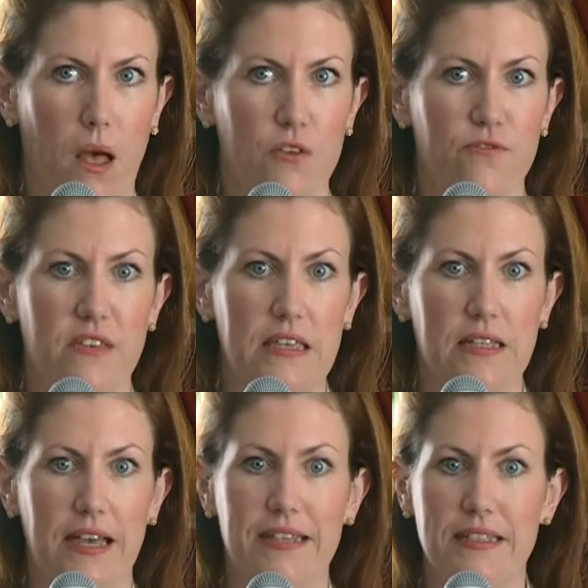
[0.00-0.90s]
I
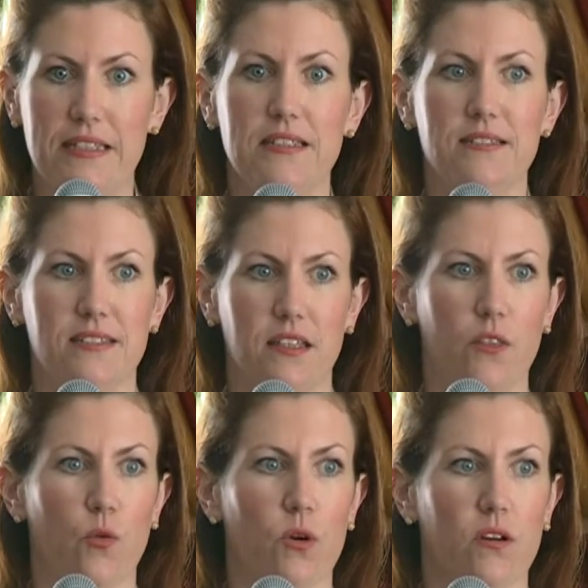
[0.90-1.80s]
feel at ease
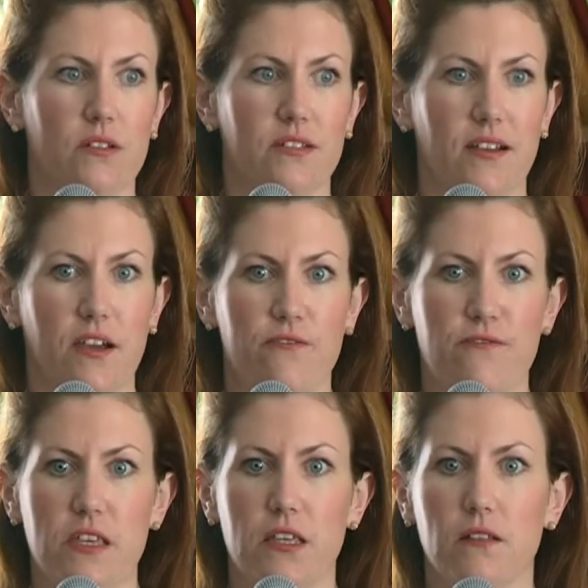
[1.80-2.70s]
in the world. I
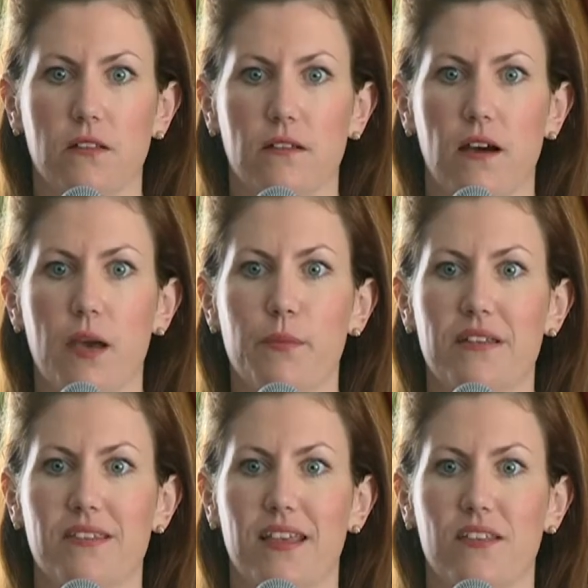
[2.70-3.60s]
feel I'm
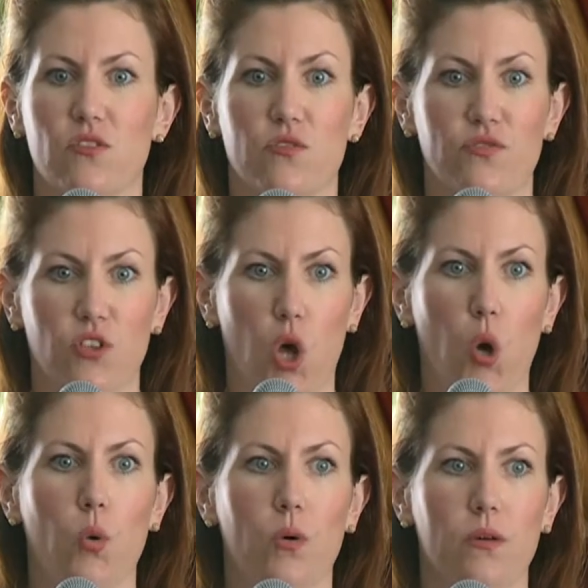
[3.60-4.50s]
in a sense of
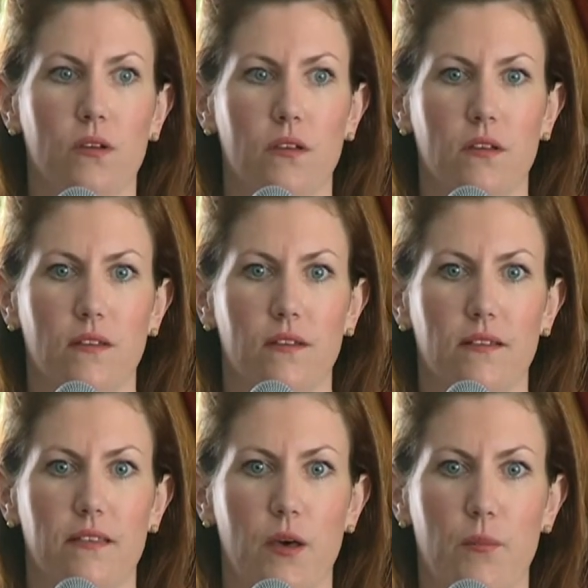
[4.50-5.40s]
flow,
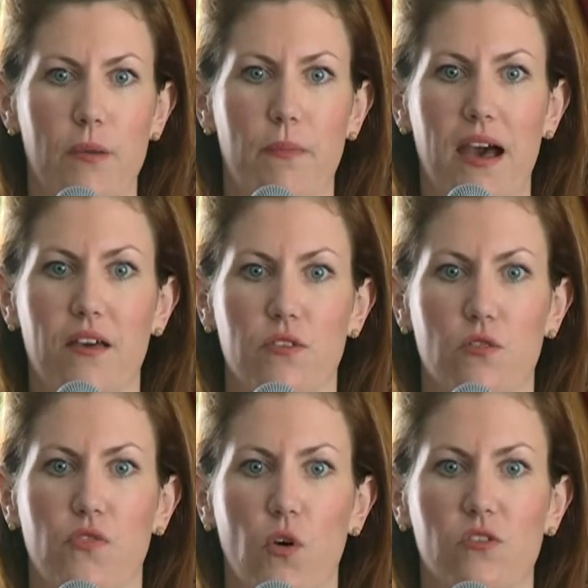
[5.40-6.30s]
that my path
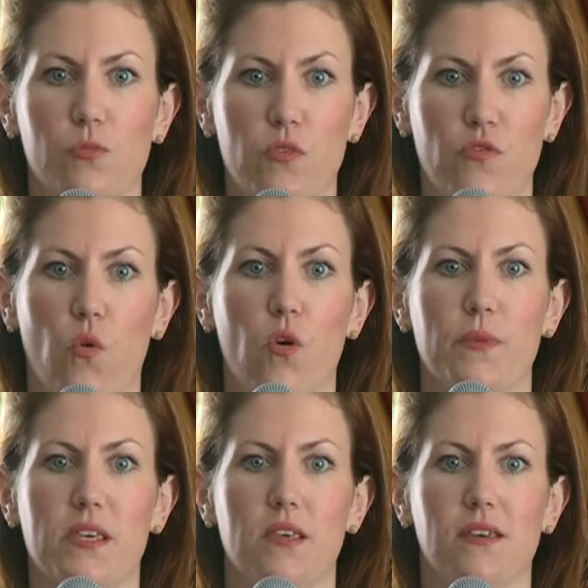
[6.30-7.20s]
unfolds
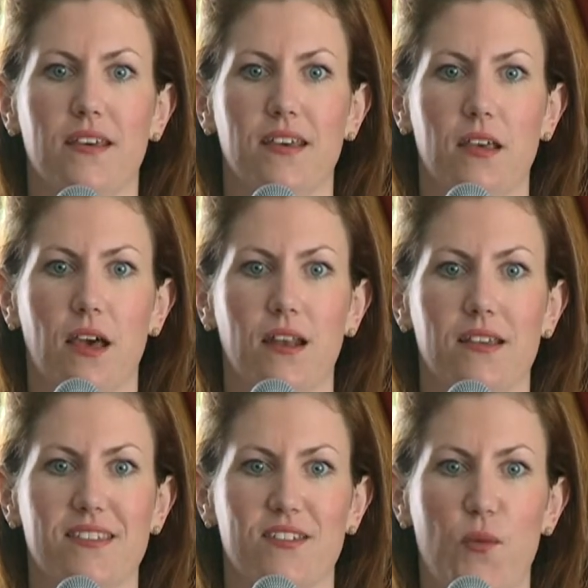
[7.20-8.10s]
before me,
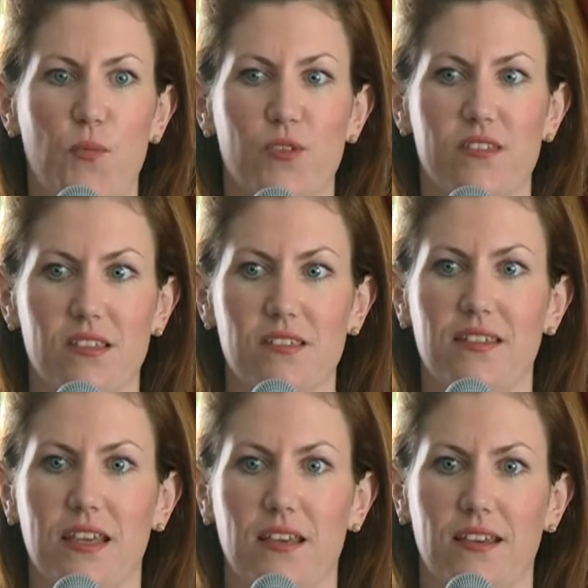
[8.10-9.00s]
and I stop
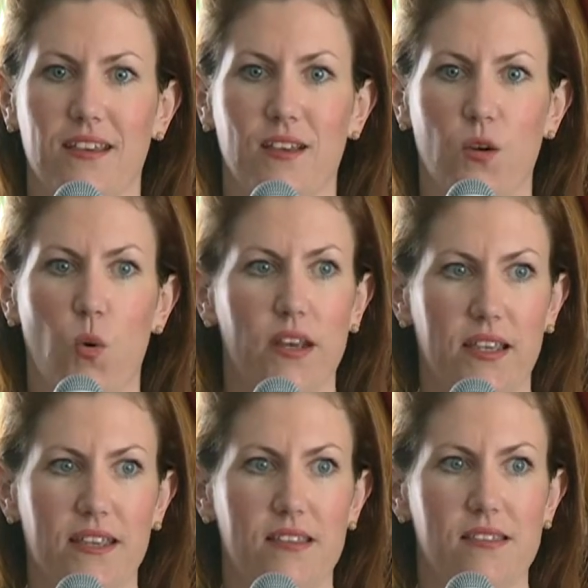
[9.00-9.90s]
resisting what
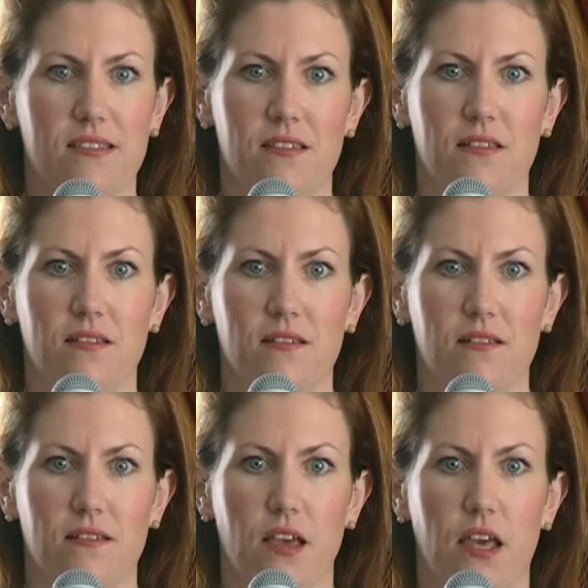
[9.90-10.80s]
is,
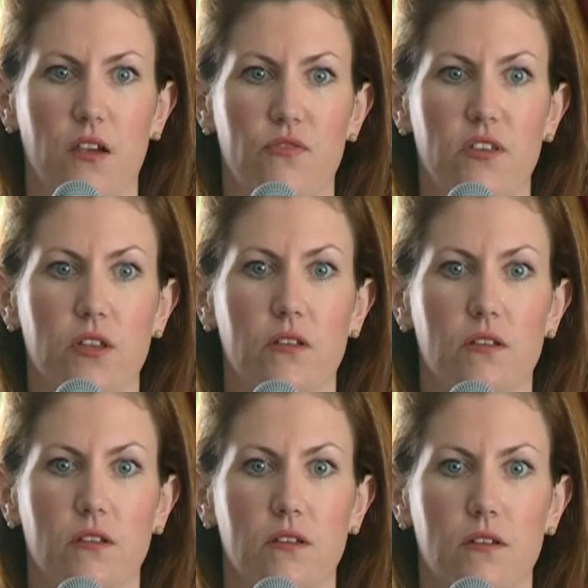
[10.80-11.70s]
and I feel
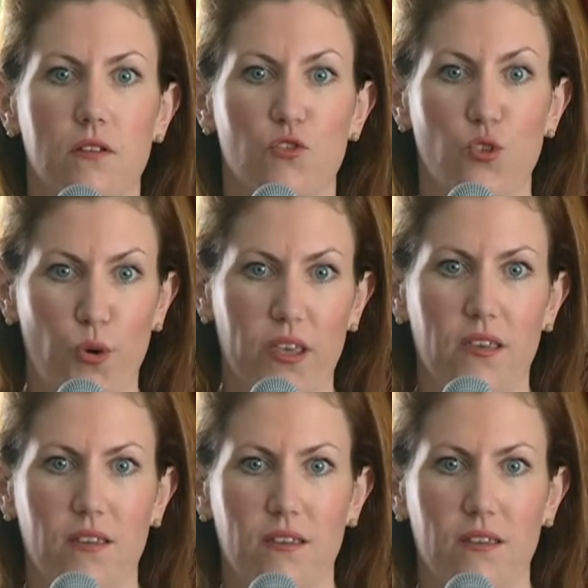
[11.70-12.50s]
joy.